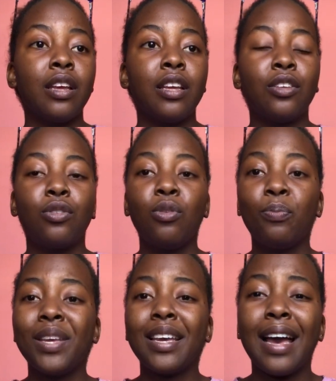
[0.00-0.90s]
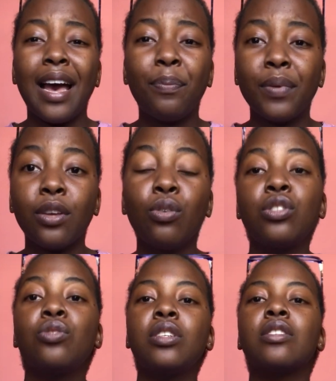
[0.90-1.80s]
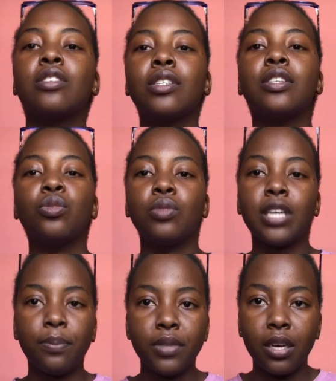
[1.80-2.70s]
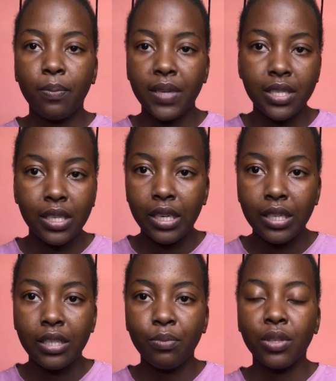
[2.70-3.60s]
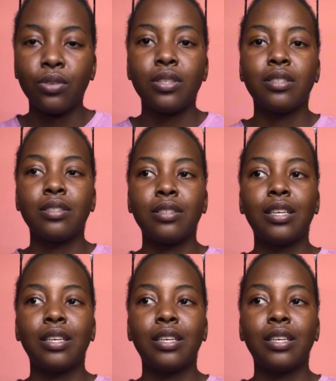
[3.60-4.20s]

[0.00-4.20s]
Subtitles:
being happy. Go to uni to start a new chapter, basically, because